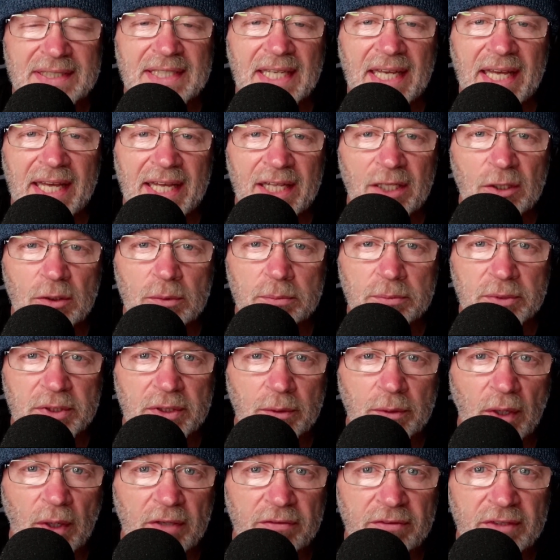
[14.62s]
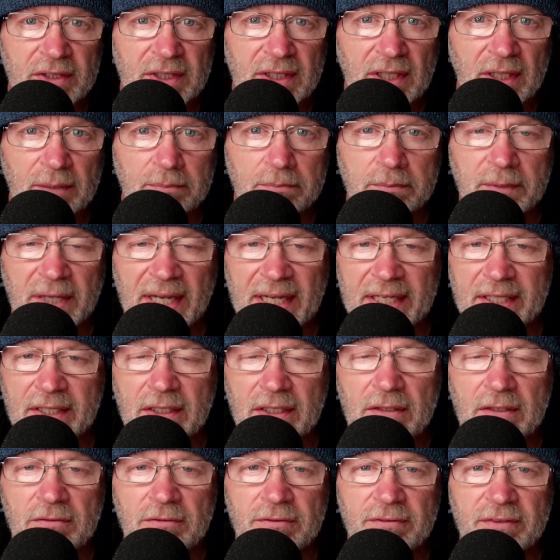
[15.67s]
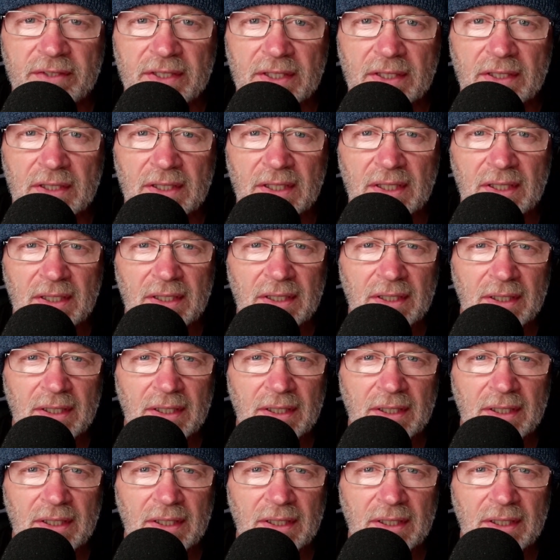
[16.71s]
to help you overcome panic and fear